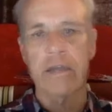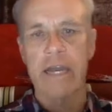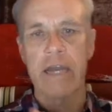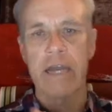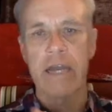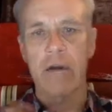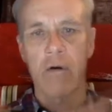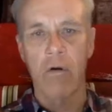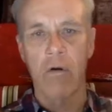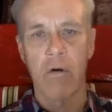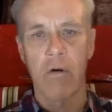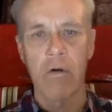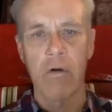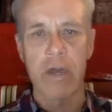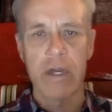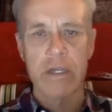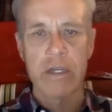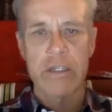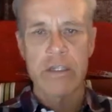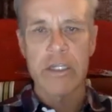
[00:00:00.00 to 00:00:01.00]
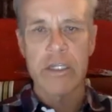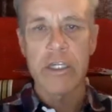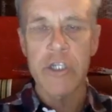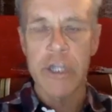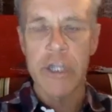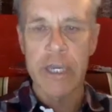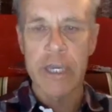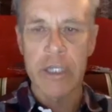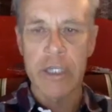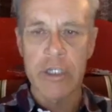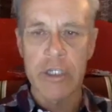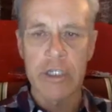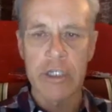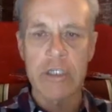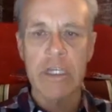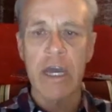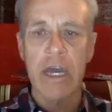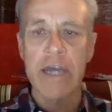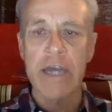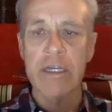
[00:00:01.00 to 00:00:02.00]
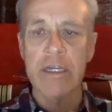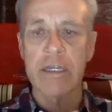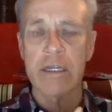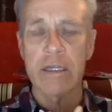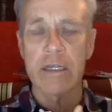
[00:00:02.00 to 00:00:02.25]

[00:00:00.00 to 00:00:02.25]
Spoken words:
had a whole sea change in his idea,